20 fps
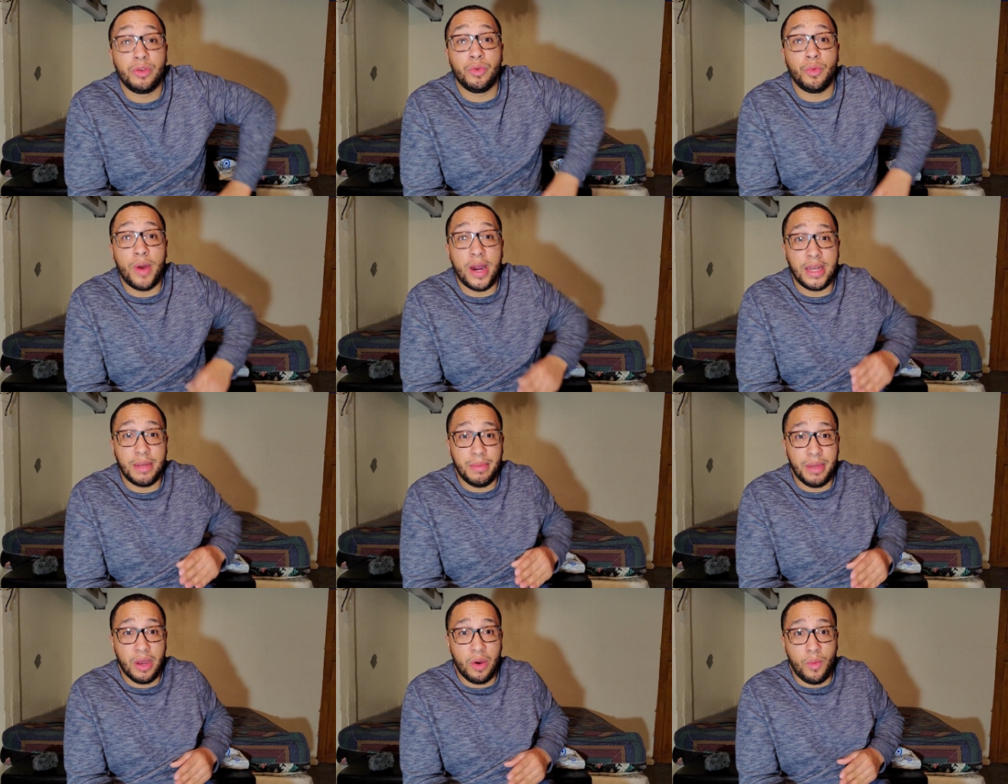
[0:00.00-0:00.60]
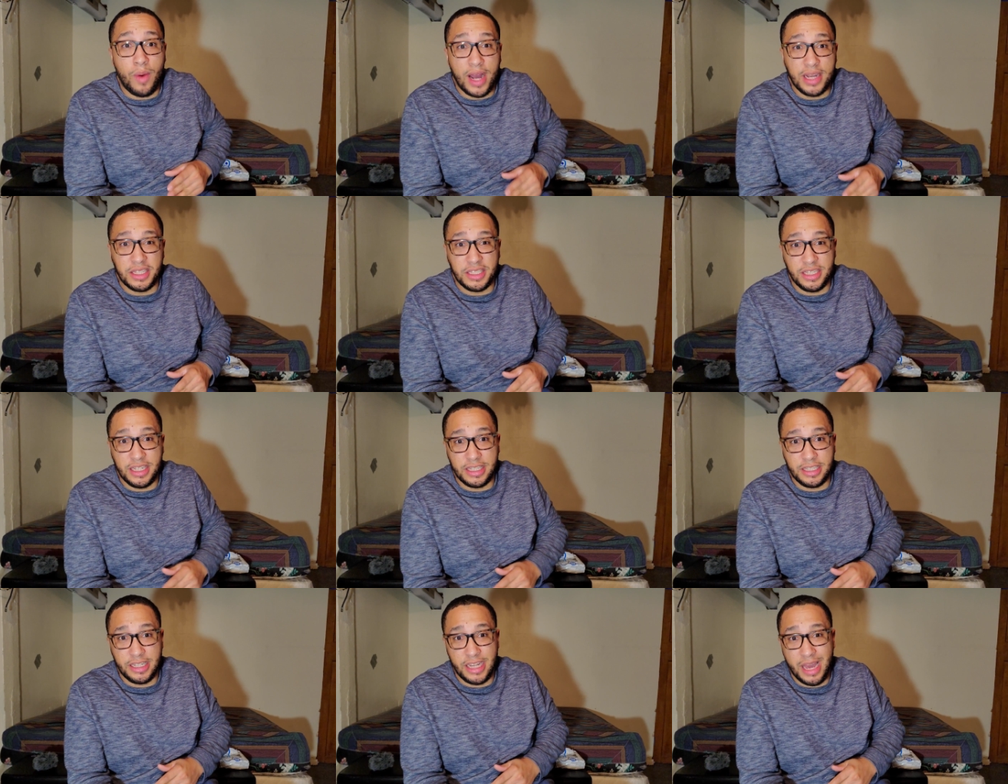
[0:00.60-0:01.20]
the way to be a
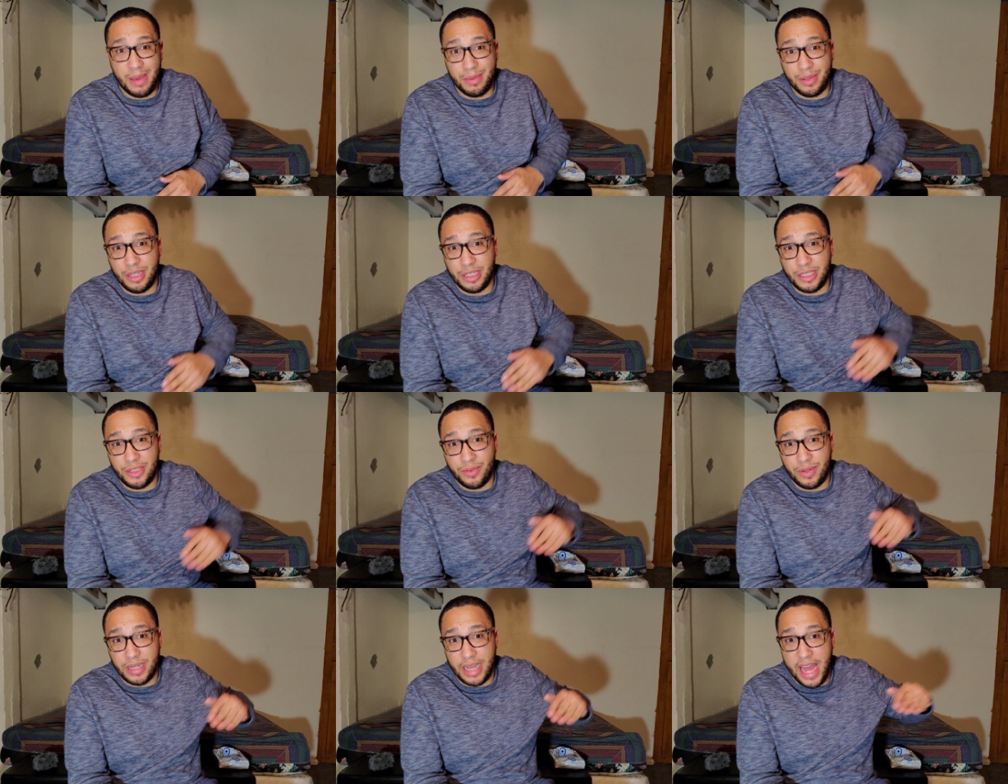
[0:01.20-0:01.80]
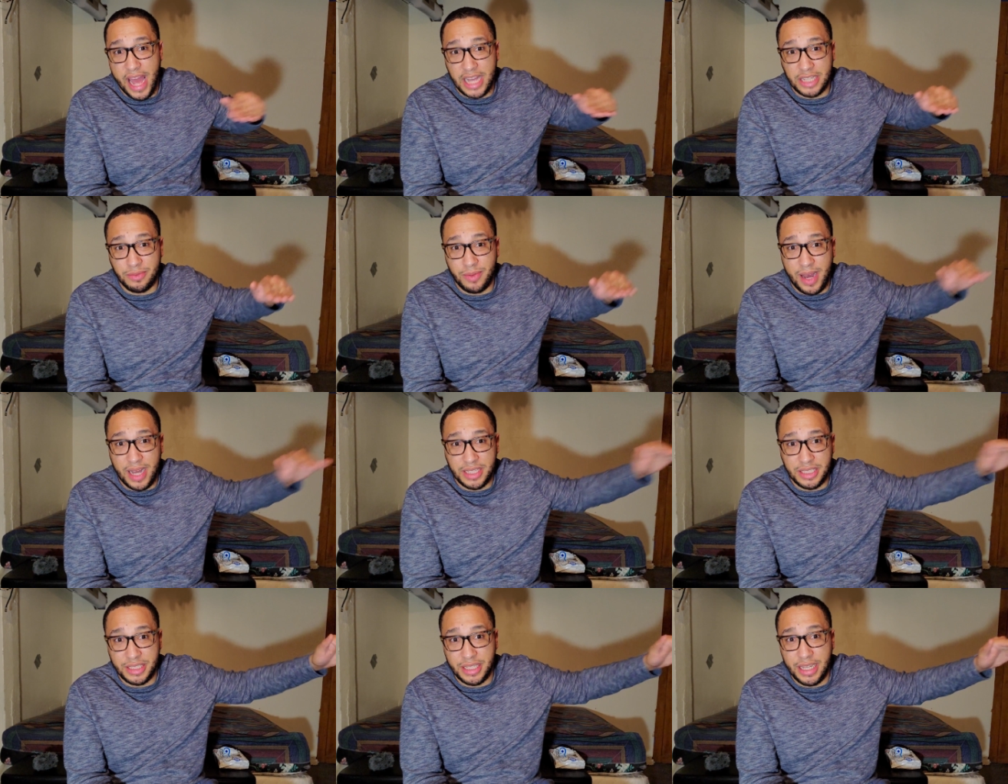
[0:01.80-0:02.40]
YCS champion is doing
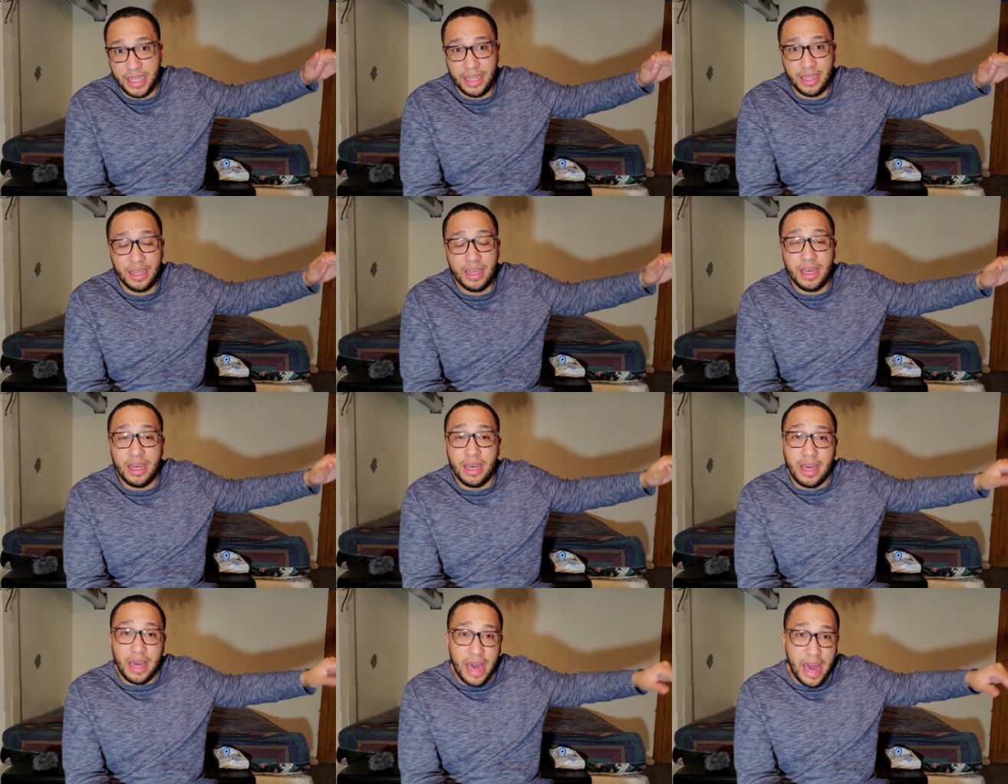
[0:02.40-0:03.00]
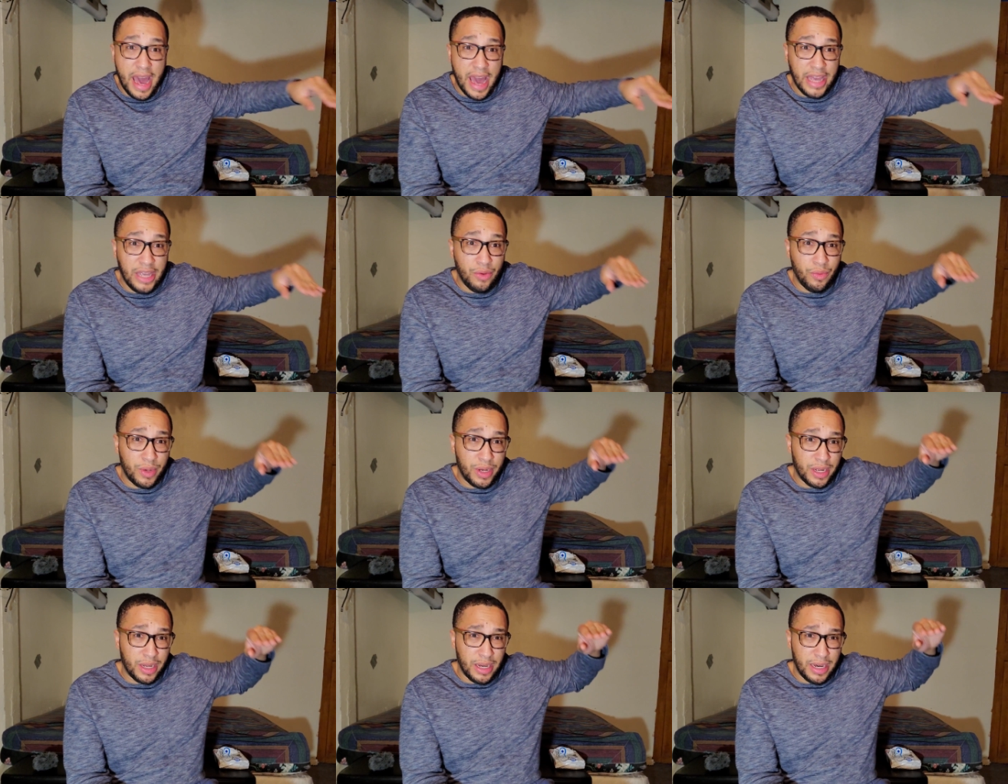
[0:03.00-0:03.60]
XYZ, and you
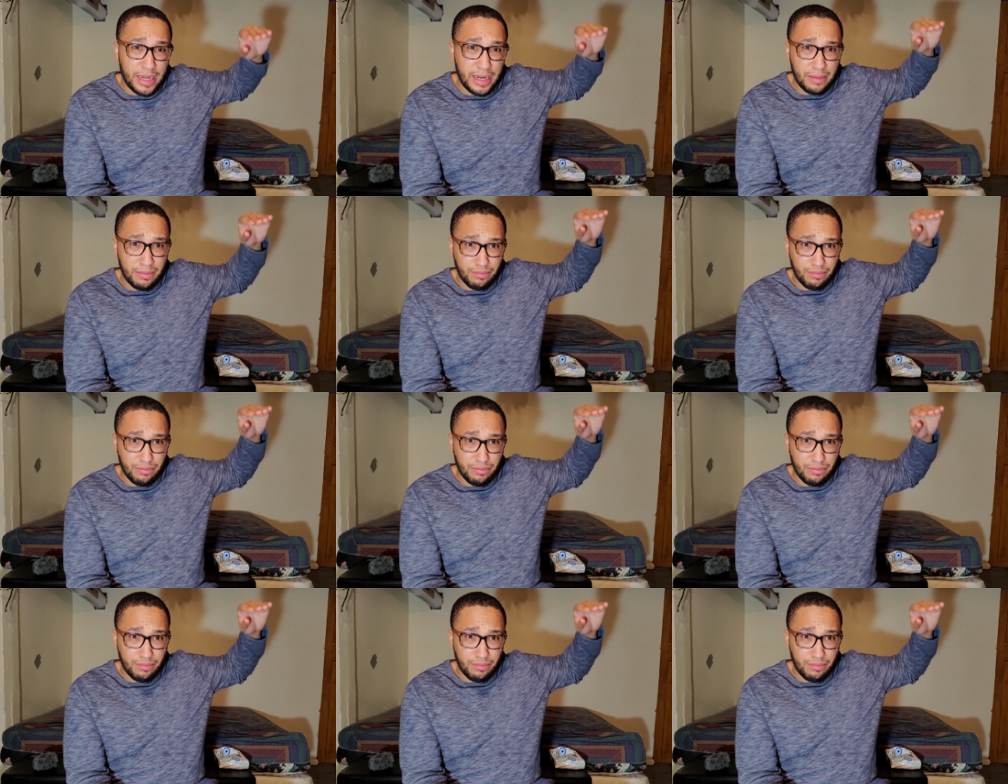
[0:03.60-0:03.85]
want to